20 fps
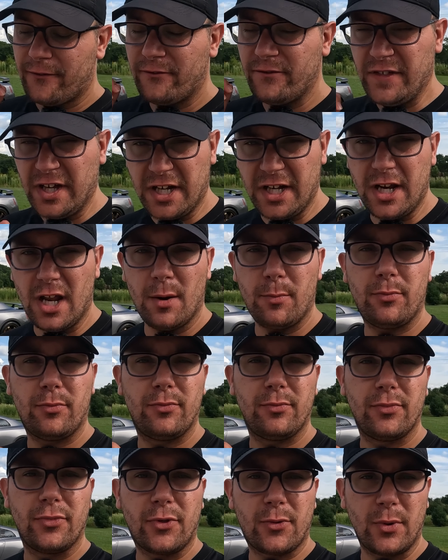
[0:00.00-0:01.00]
filled it up
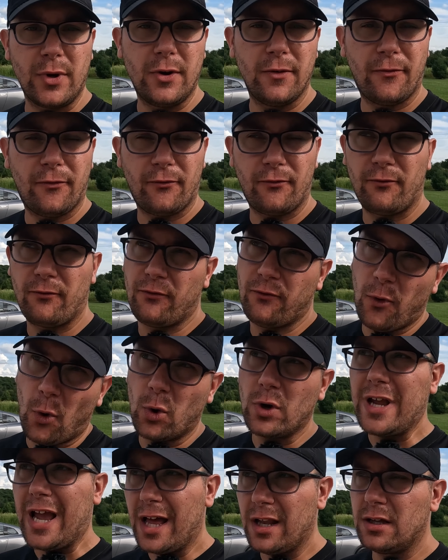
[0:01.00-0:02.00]
3 to
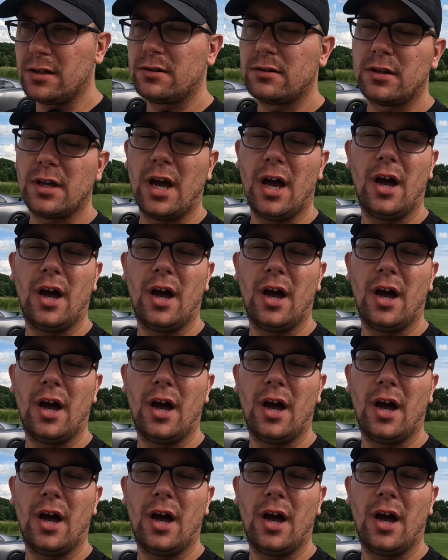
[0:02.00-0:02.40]
4 gallons,